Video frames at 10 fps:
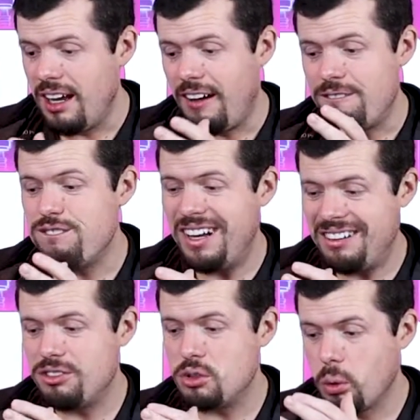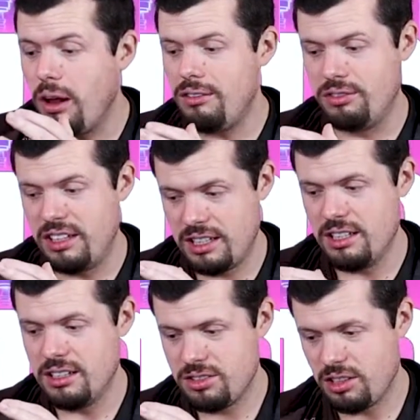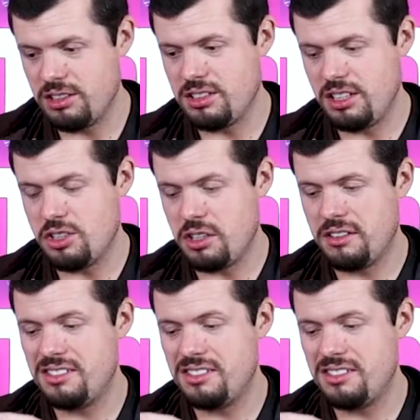a 512 gig solid state drive,